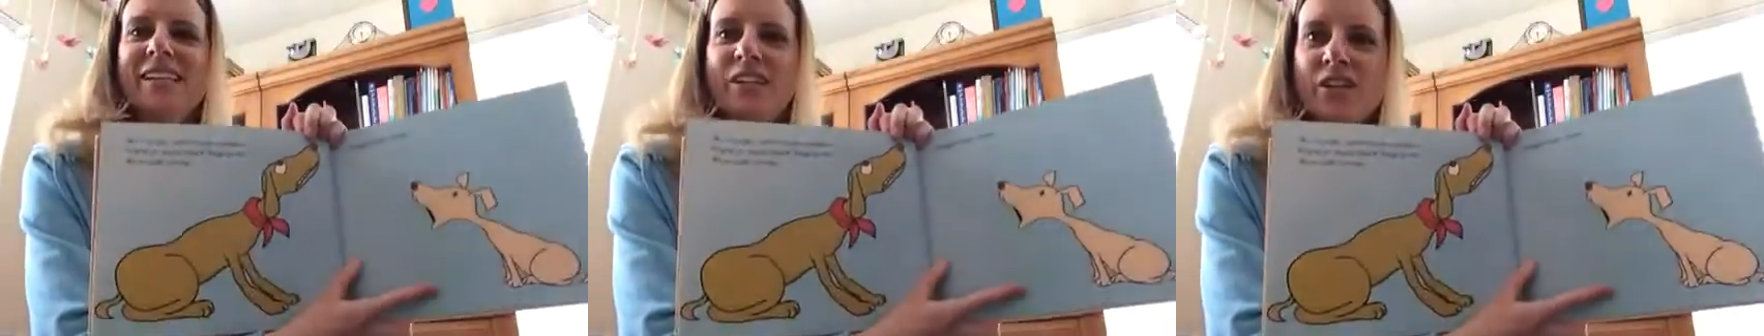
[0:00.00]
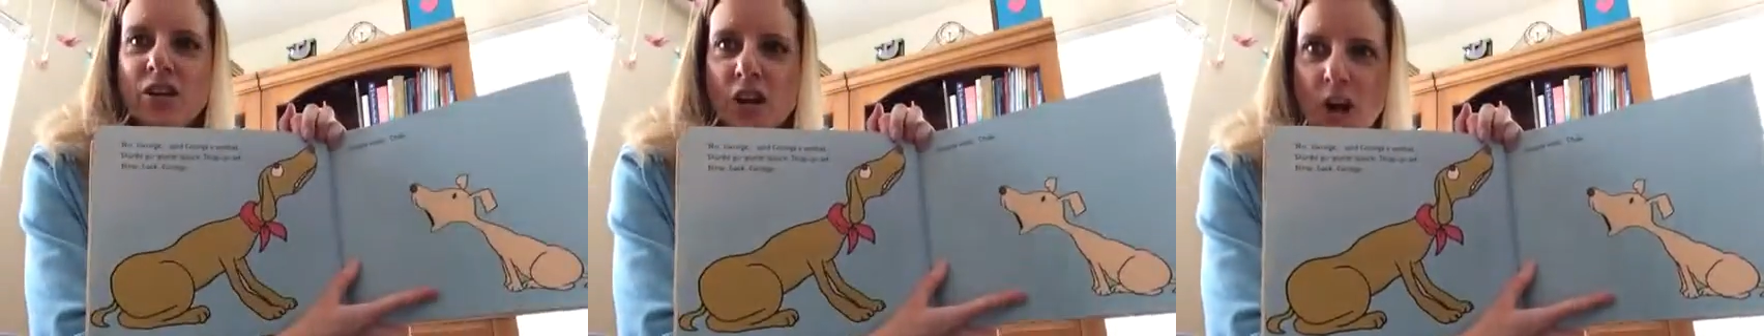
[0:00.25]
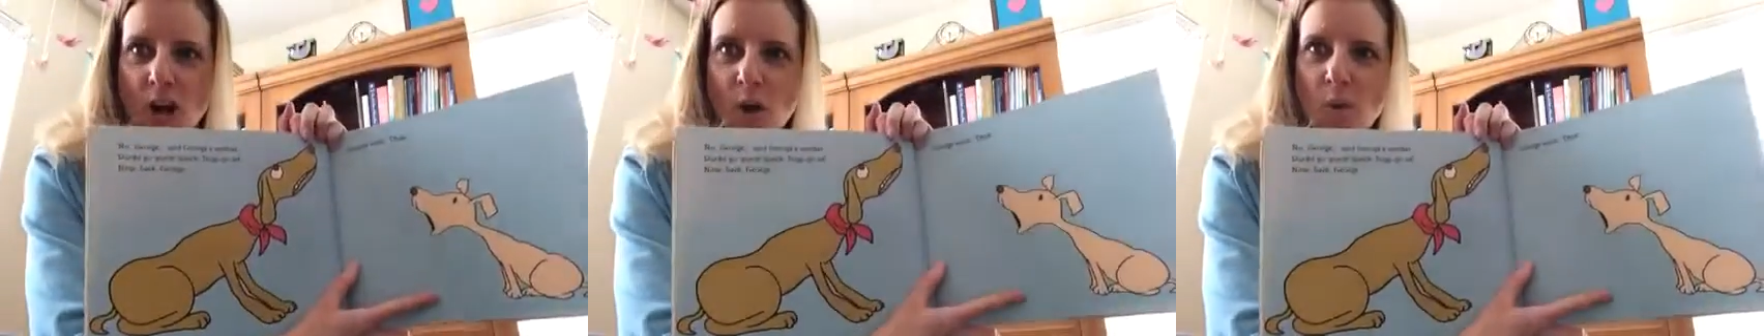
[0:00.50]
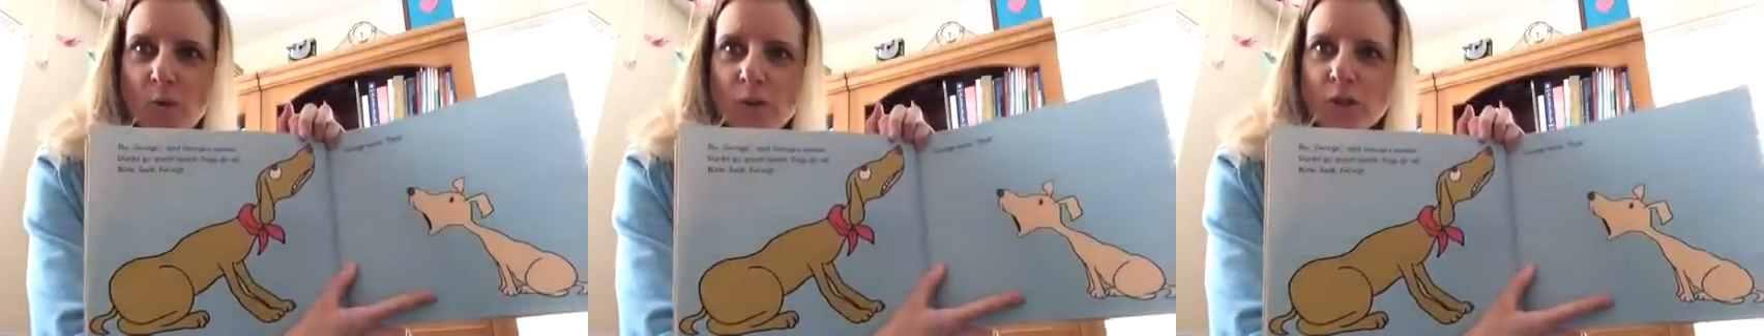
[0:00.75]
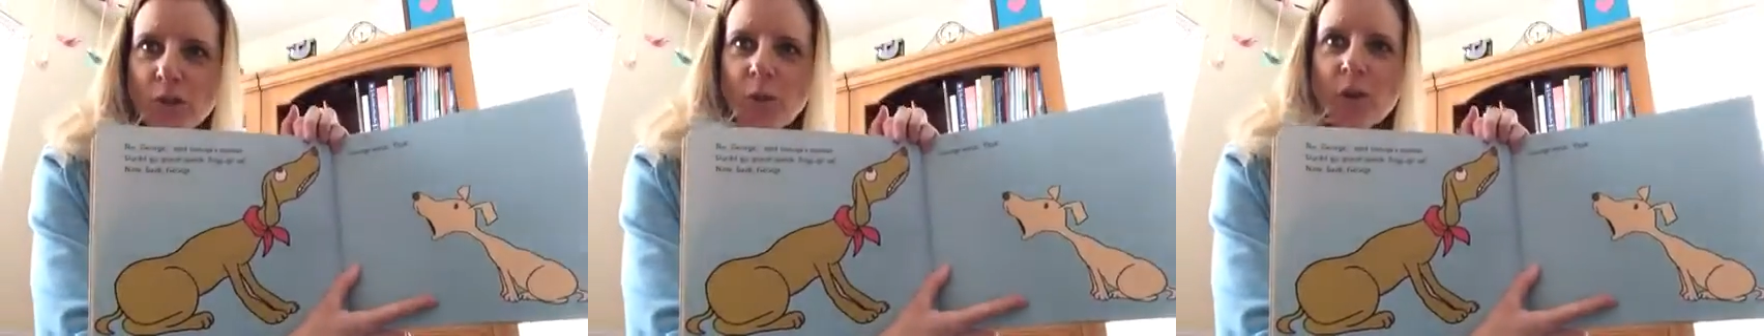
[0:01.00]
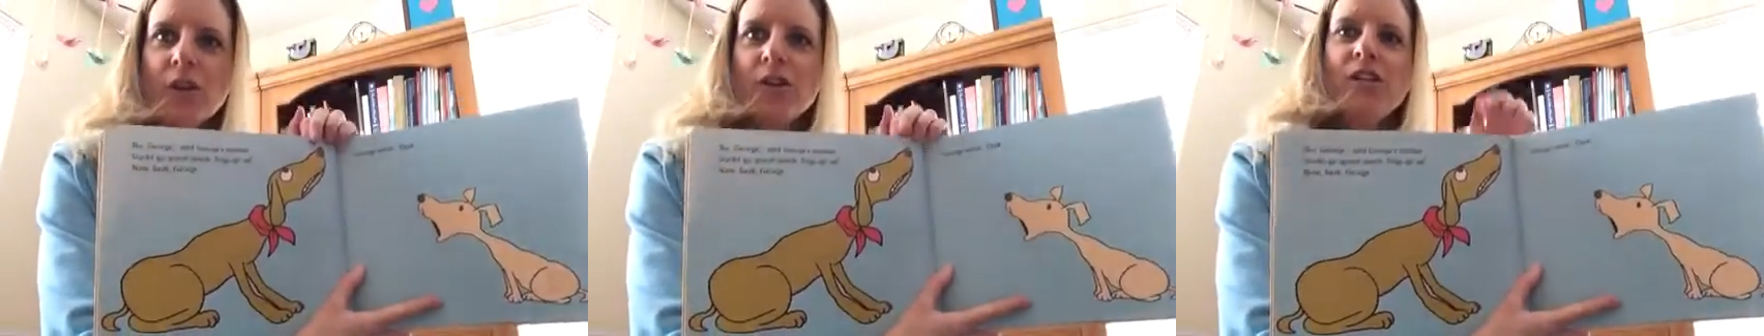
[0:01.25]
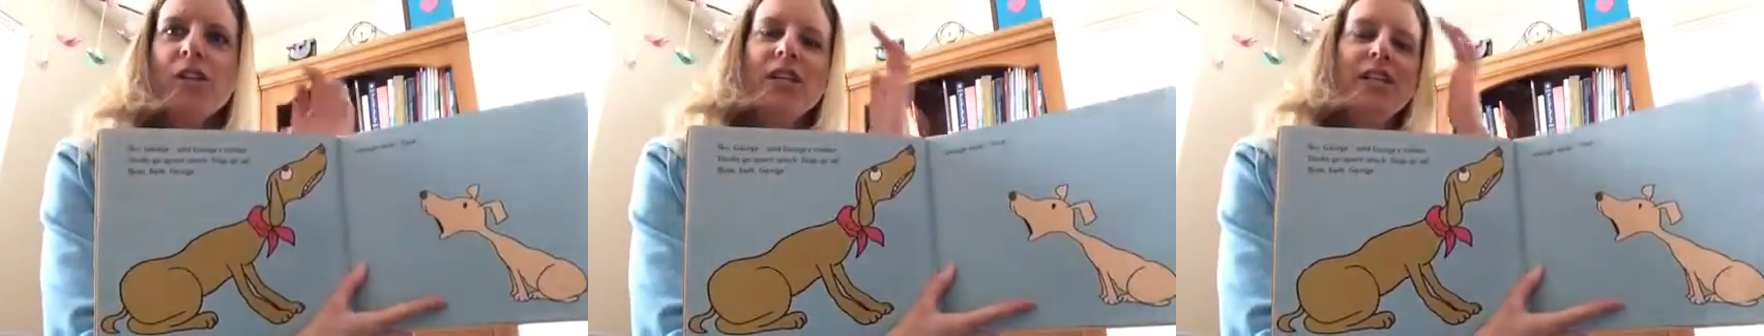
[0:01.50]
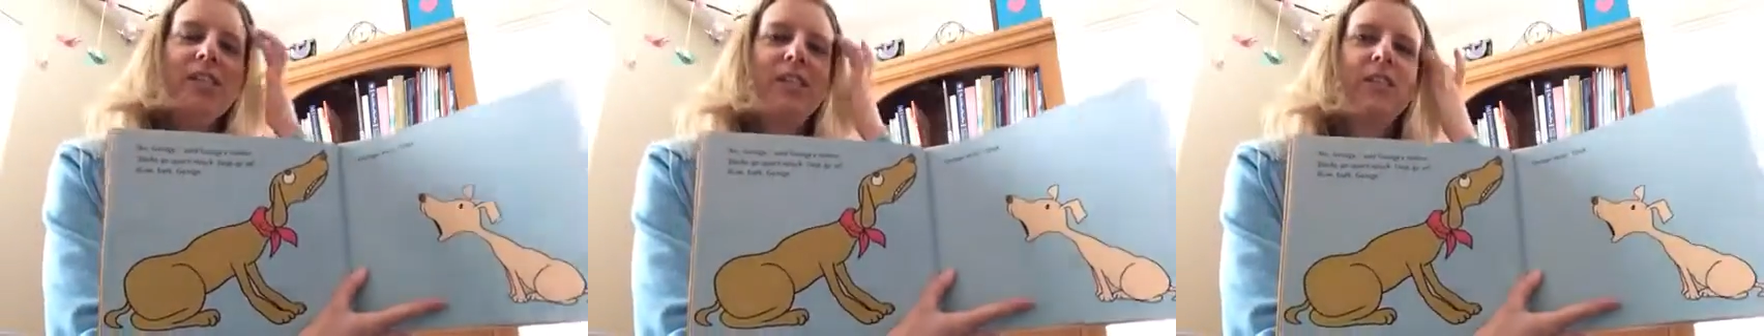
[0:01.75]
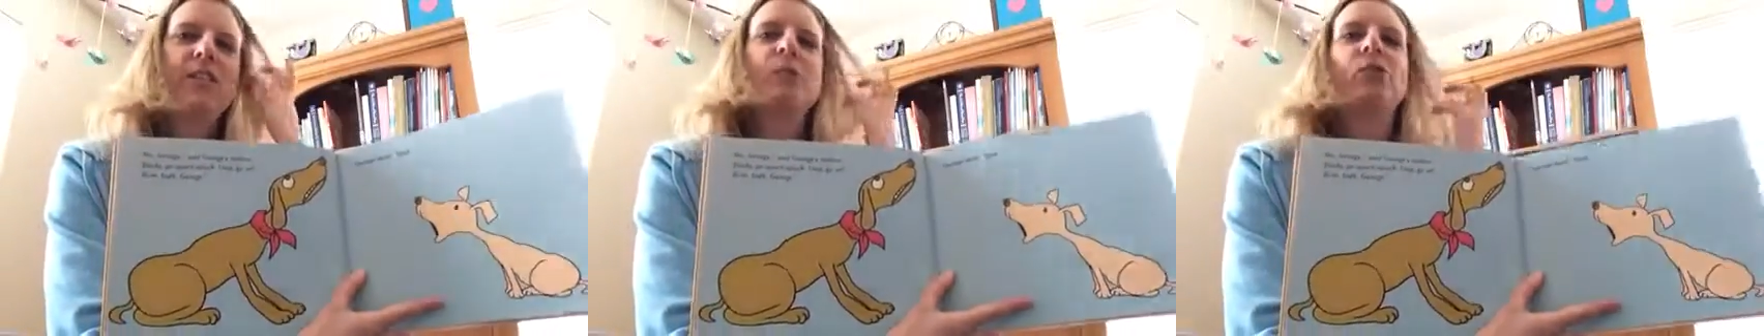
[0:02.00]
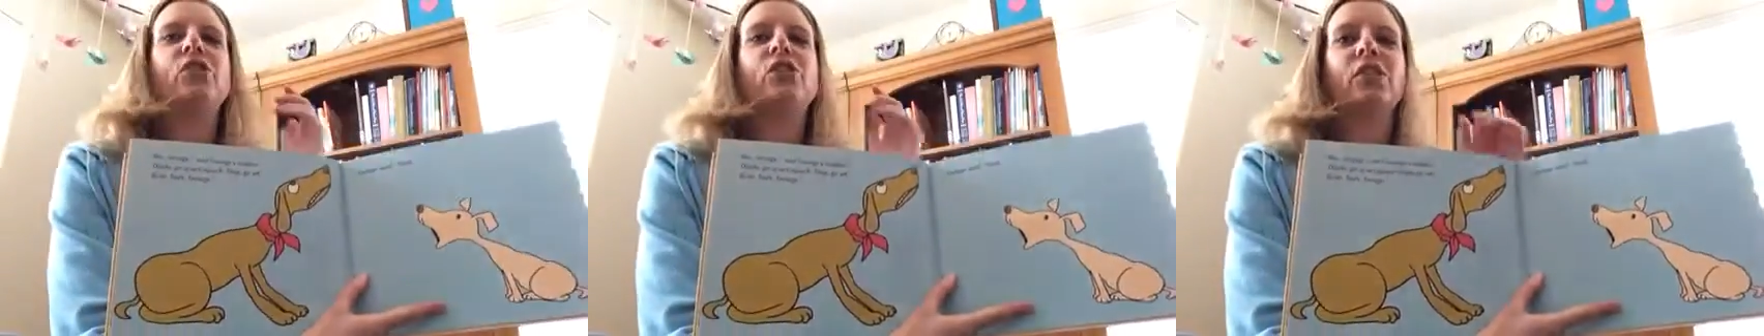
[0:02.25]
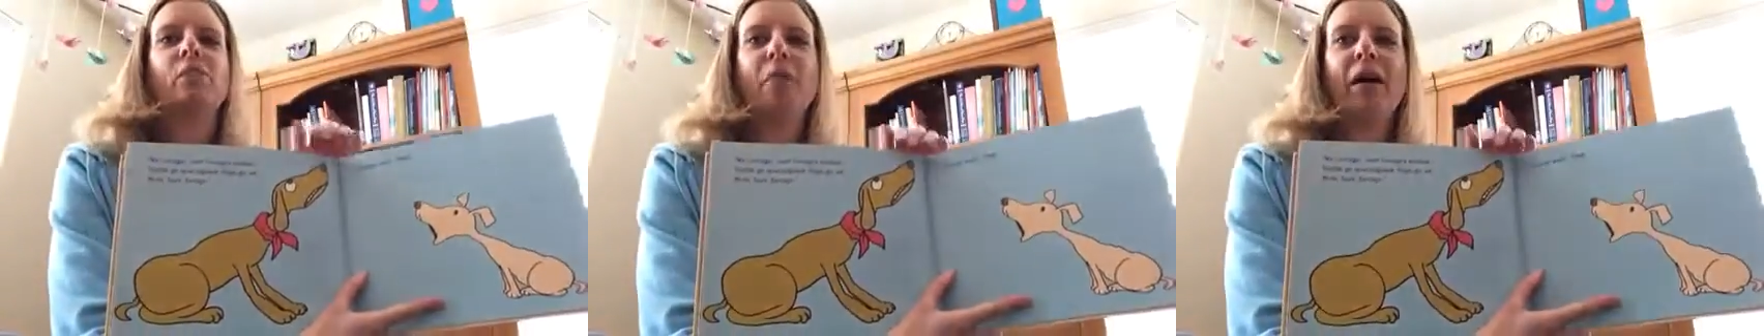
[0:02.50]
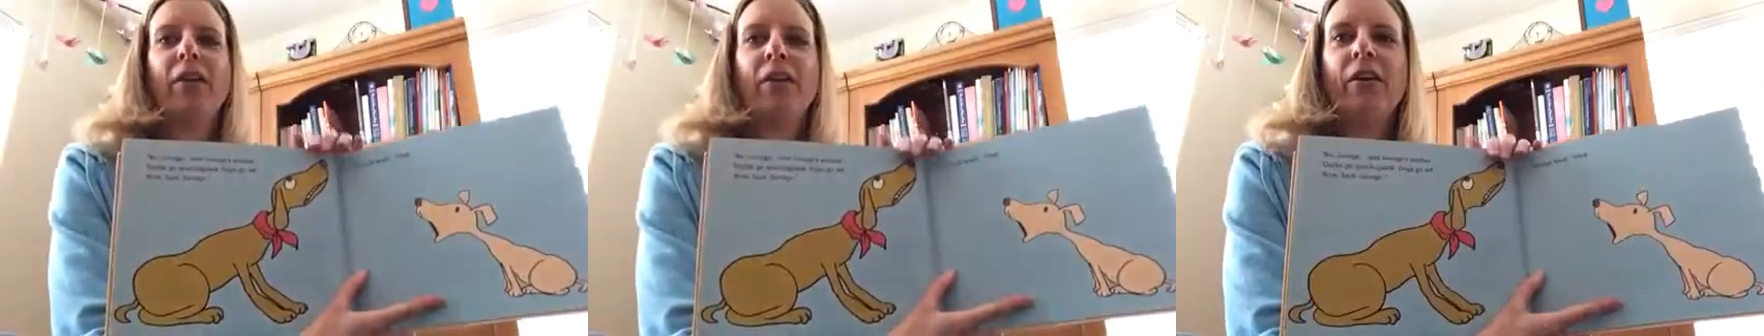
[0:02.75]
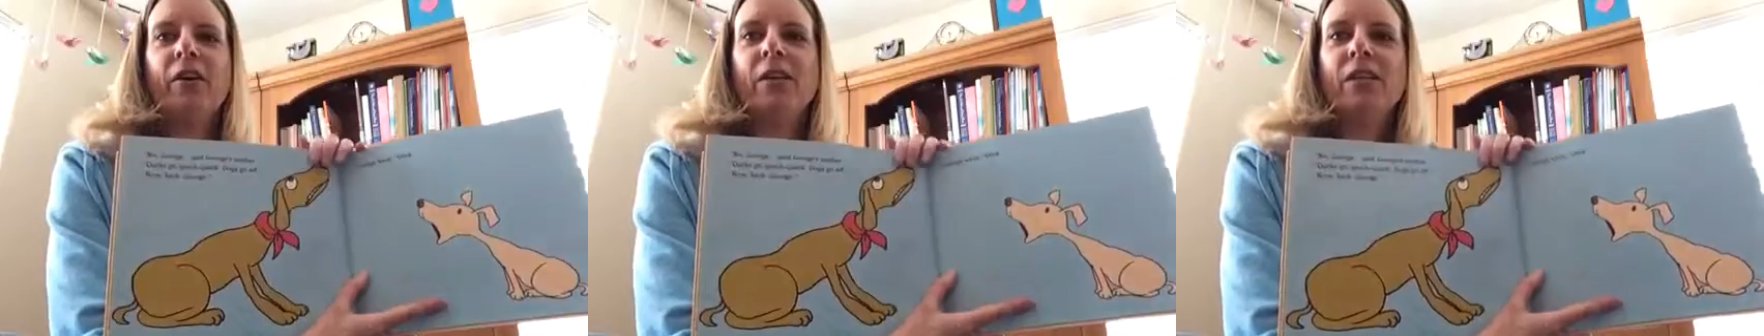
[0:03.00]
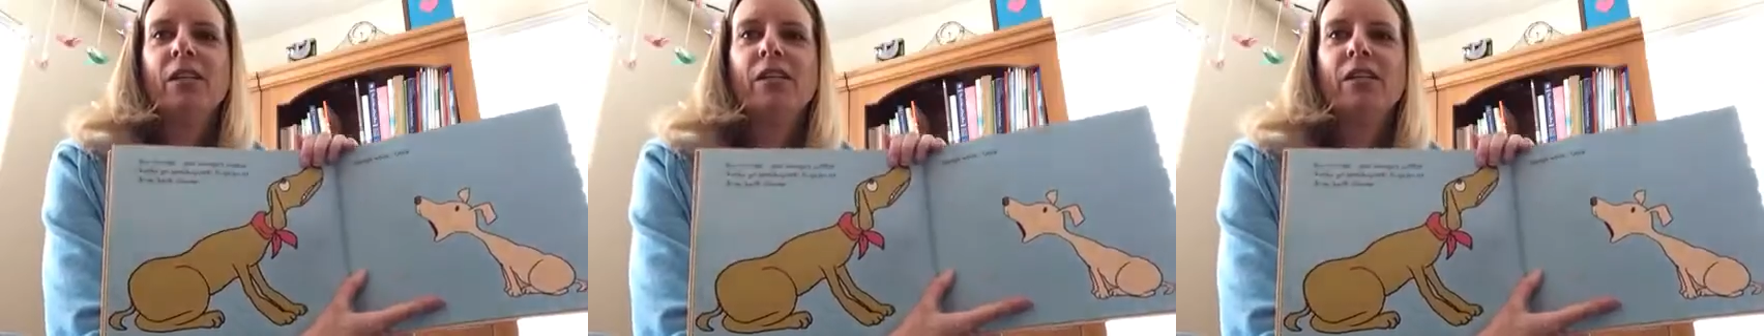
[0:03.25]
No, George, said George's mother.